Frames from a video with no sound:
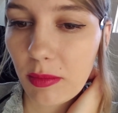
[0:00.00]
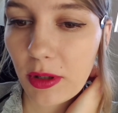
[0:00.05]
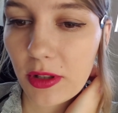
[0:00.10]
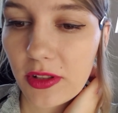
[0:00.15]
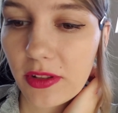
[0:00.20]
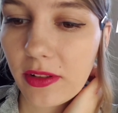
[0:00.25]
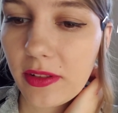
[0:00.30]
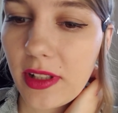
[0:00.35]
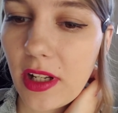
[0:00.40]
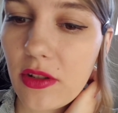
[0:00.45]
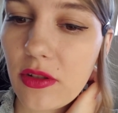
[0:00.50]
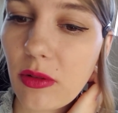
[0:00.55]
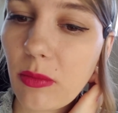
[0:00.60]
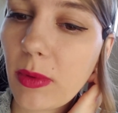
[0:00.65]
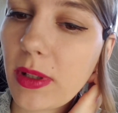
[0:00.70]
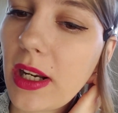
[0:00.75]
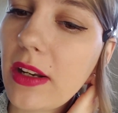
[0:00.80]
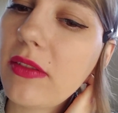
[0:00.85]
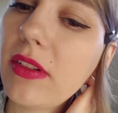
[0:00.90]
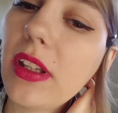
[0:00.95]
personal attention
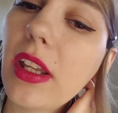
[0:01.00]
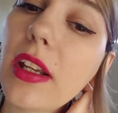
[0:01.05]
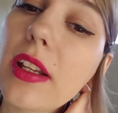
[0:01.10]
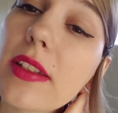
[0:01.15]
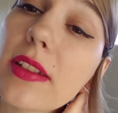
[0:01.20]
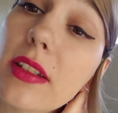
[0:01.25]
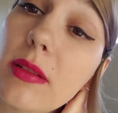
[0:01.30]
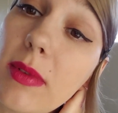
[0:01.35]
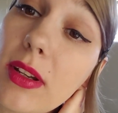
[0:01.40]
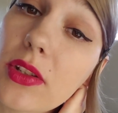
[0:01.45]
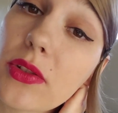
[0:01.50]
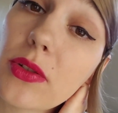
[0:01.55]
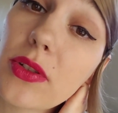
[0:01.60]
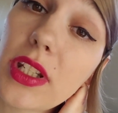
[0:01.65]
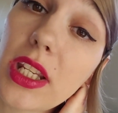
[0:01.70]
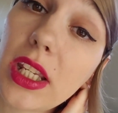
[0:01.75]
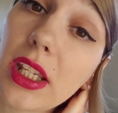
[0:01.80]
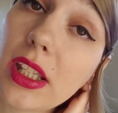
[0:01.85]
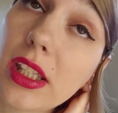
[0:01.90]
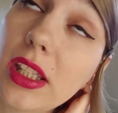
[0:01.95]
one I feel like is going to be extra
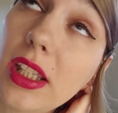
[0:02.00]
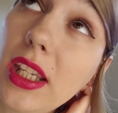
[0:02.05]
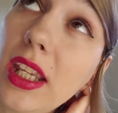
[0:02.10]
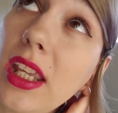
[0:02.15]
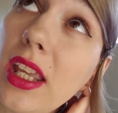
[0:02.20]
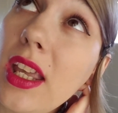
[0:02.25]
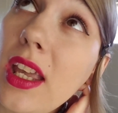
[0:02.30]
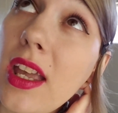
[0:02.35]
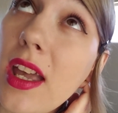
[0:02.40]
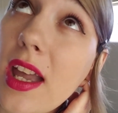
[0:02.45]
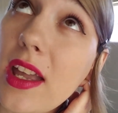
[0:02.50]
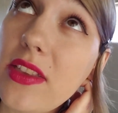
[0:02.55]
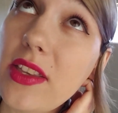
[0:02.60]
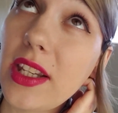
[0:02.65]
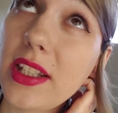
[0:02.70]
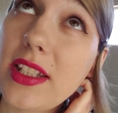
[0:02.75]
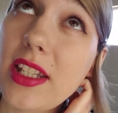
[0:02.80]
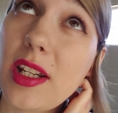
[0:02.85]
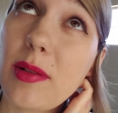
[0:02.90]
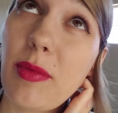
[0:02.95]
tingly. I
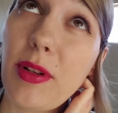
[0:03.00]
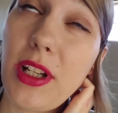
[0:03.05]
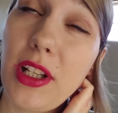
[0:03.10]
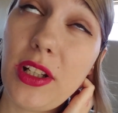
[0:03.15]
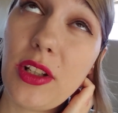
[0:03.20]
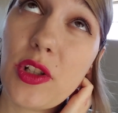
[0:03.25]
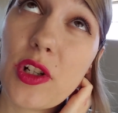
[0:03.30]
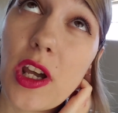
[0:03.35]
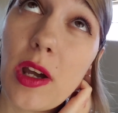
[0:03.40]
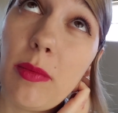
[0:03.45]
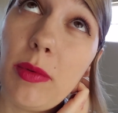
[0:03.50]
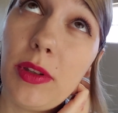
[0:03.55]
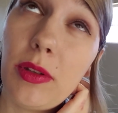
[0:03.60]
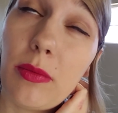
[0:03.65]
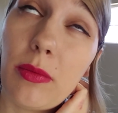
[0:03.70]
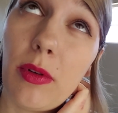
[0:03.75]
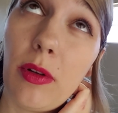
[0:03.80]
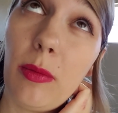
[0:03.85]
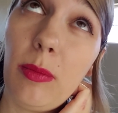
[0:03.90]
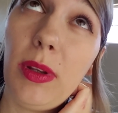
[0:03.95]
think I did a pretty good job with the
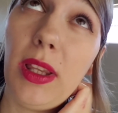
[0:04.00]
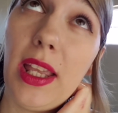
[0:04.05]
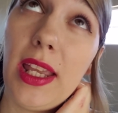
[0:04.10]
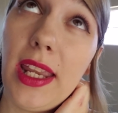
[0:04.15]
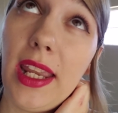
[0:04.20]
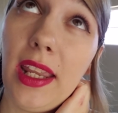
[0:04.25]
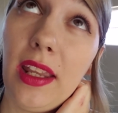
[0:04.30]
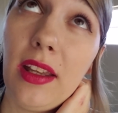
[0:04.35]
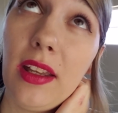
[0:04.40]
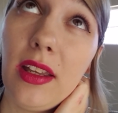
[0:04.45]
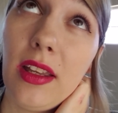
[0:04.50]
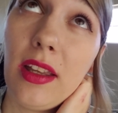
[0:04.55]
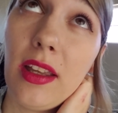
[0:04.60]
role play.